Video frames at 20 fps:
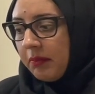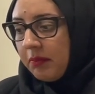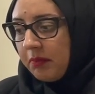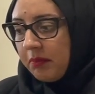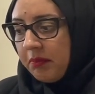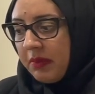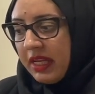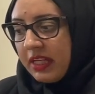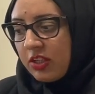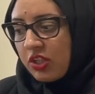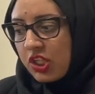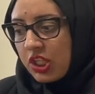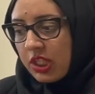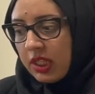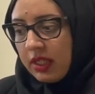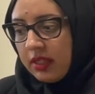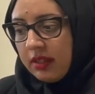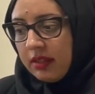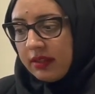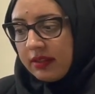Make
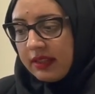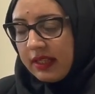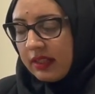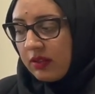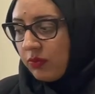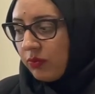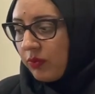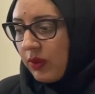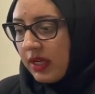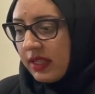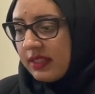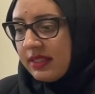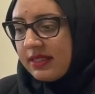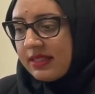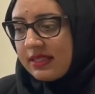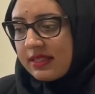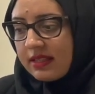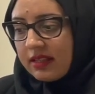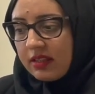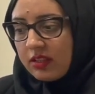sure that
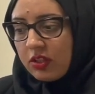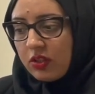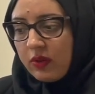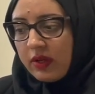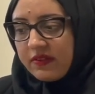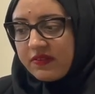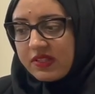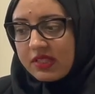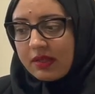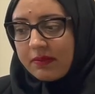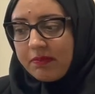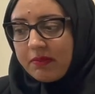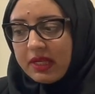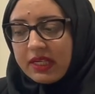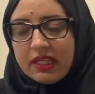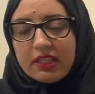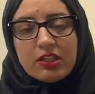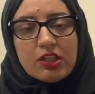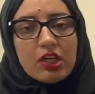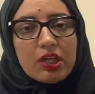once you have
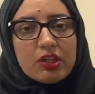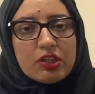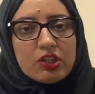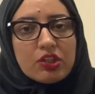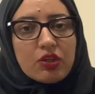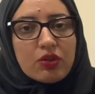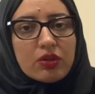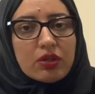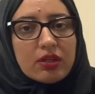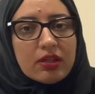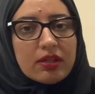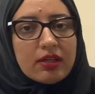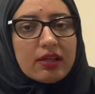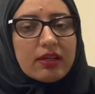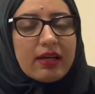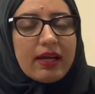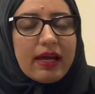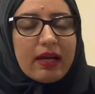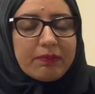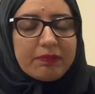submitted your
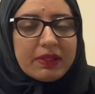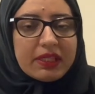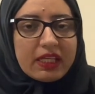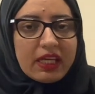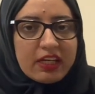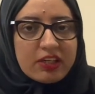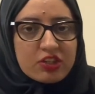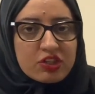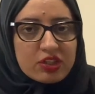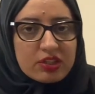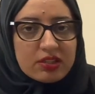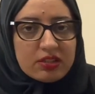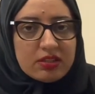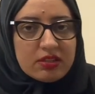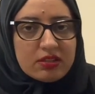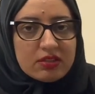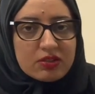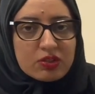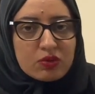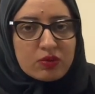application
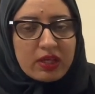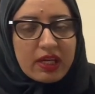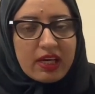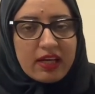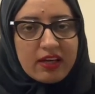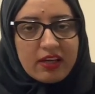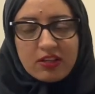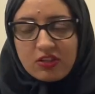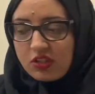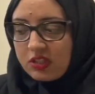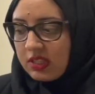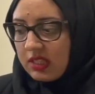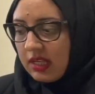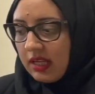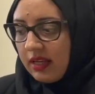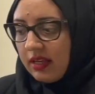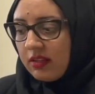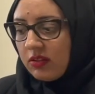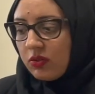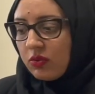to
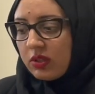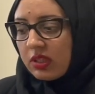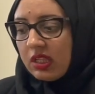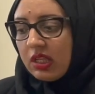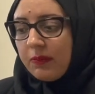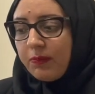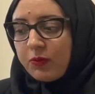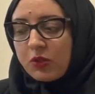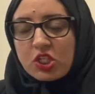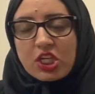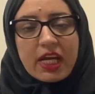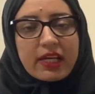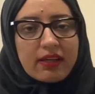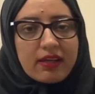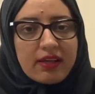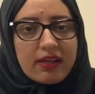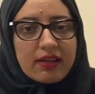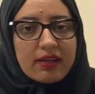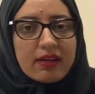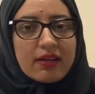KHDA, you keep
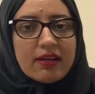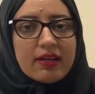checking